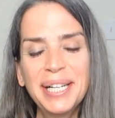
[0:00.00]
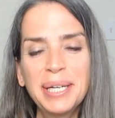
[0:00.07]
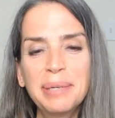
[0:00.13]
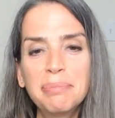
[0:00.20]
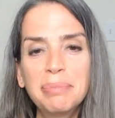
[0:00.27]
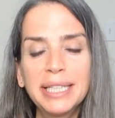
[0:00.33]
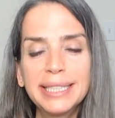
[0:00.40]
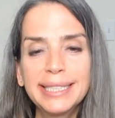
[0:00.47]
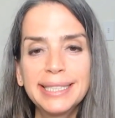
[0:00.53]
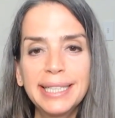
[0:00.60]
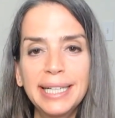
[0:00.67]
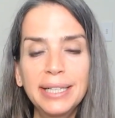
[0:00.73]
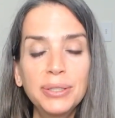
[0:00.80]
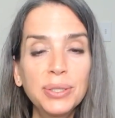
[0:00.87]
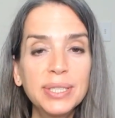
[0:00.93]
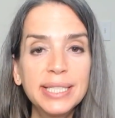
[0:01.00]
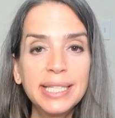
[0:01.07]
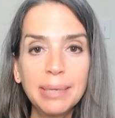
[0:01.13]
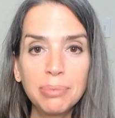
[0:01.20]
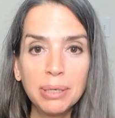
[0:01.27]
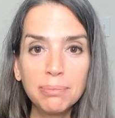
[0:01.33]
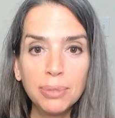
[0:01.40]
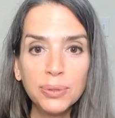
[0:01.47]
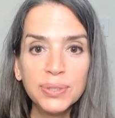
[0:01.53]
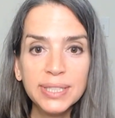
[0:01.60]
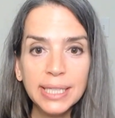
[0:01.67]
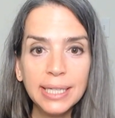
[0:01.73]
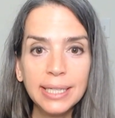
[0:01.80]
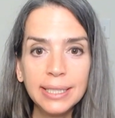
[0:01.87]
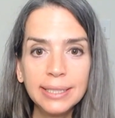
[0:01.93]
But you can tap on both
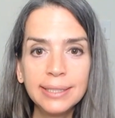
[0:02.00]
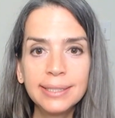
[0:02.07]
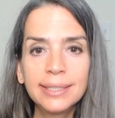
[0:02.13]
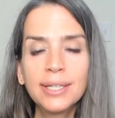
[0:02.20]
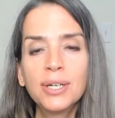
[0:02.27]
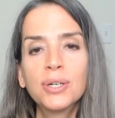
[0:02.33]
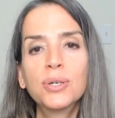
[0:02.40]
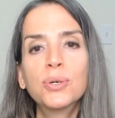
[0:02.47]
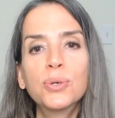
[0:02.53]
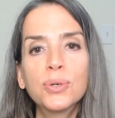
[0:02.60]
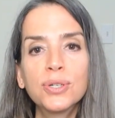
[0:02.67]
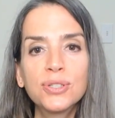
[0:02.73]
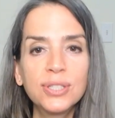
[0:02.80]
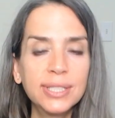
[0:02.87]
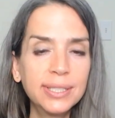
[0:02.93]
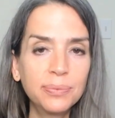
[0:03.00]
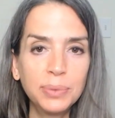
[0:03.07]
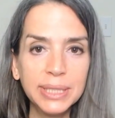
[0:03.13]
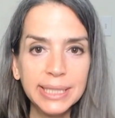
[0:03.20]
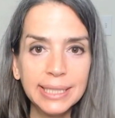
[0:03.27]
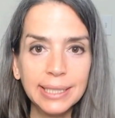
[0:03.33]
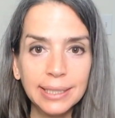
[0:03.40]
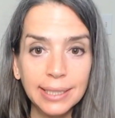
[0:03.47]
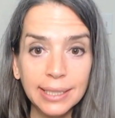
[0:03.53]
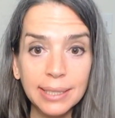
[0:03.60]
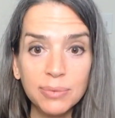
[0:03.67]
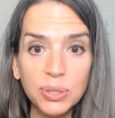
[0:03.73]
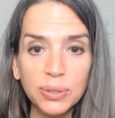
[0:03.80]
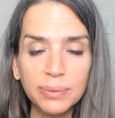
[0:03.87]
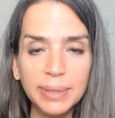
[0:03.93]
sides, or just one side like I'm
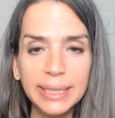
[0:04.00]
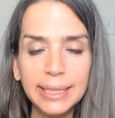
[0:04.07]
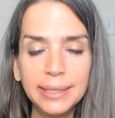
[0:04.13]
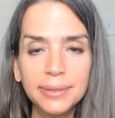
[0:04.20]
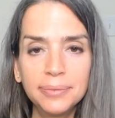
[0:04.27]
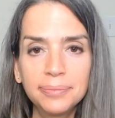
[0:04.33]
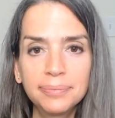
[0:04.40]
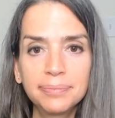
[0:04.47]
doing right now.